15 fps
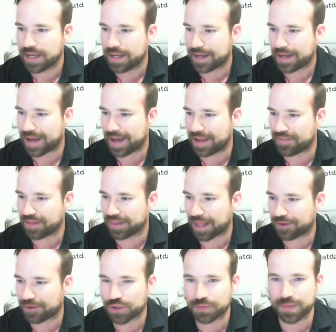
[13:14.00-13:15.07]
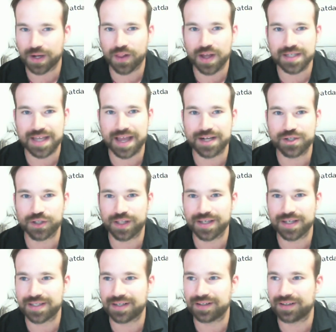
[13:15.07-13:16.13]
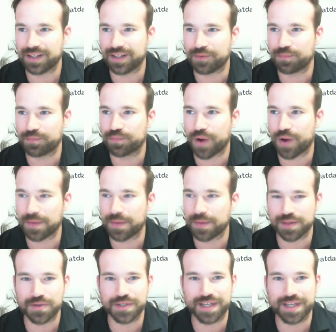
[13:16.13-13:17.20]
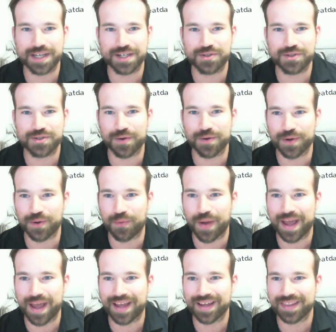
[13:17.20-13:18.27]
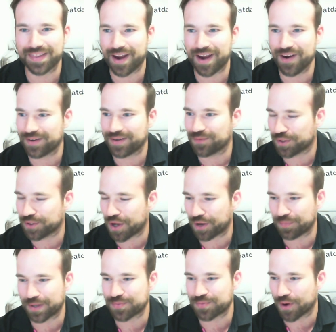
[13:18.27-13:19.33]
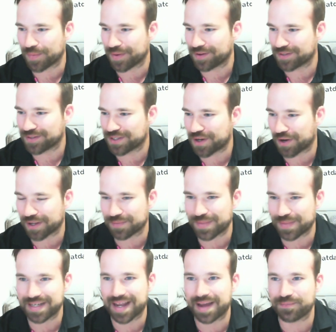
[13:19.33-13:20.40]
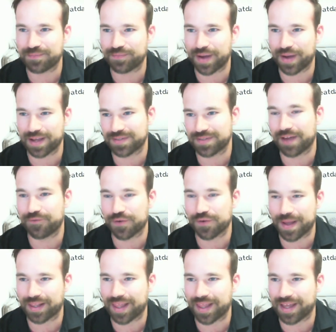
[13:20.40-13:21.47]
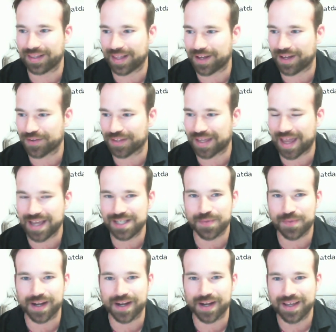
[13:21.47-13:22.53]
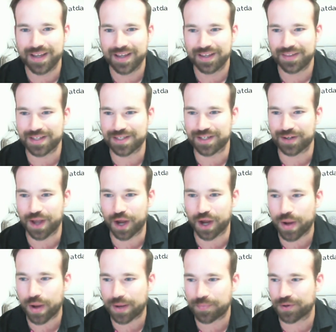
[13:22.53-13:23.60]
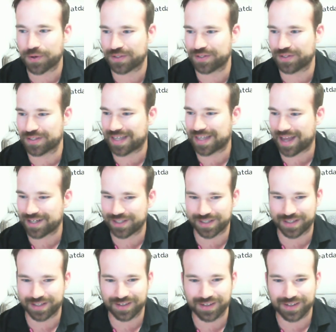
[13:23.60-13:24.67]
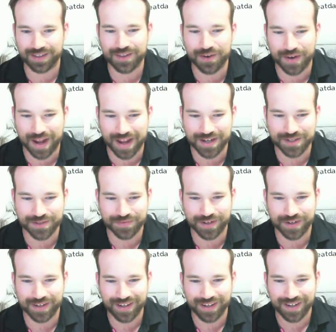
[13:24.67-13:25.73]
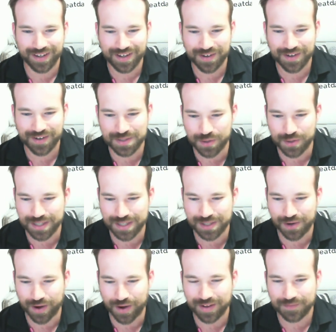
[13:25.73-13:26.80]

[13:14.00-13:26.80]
And then life took me to Los Angeles and, you know, brought me to the music industry in a real way there. And we'll talk much more about starting Beatdapp, my side from LA, later in the case. But that's a quick personal sketch, and throw to Andrew for his story.